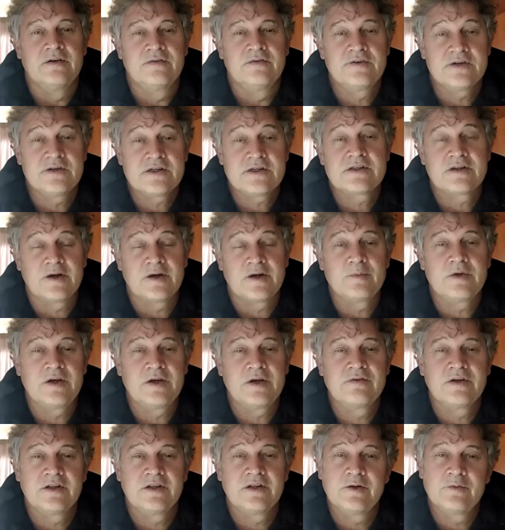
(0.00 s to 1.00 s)
first time
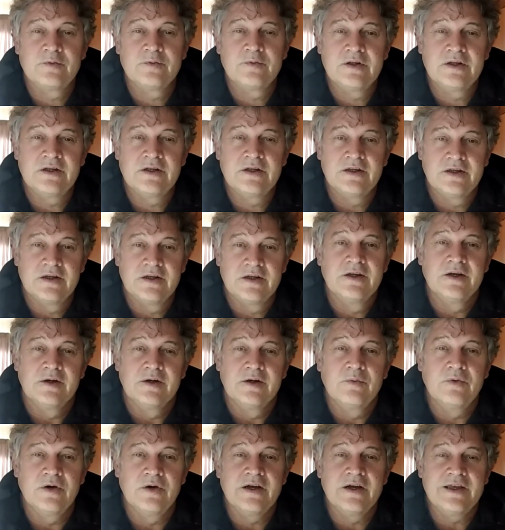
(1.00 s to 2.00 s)
ever that we
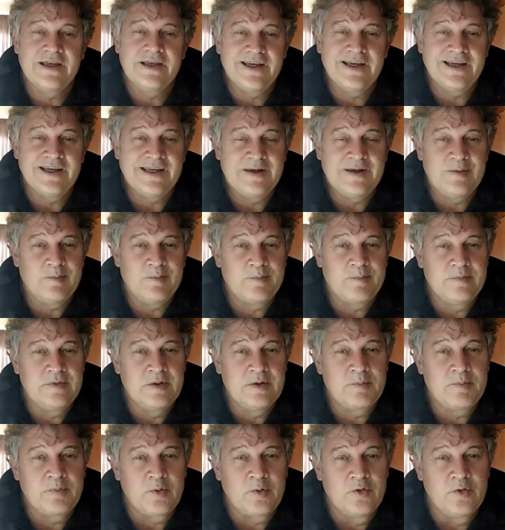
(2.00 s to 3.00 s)
were
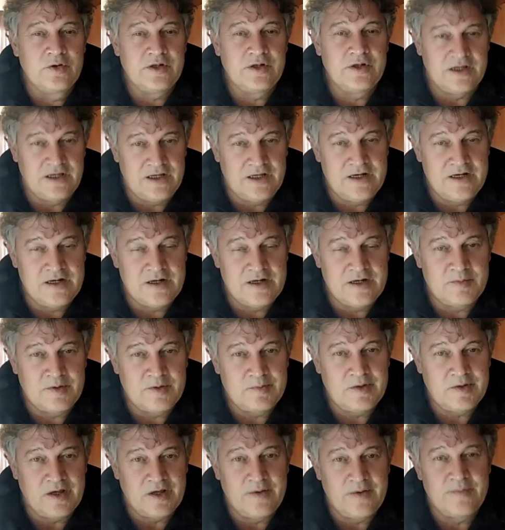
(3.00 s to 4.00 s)
deployed in
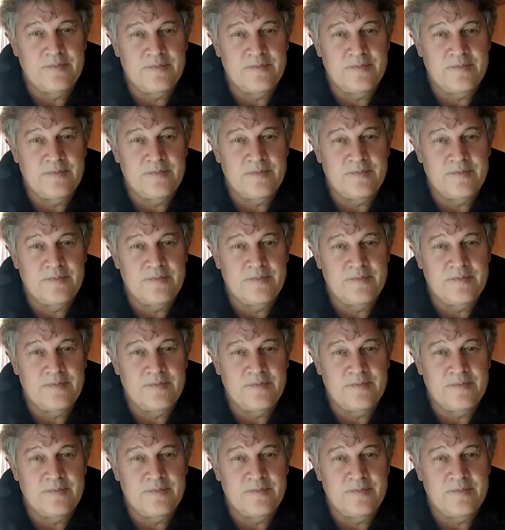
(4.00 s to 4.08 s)
Namibia.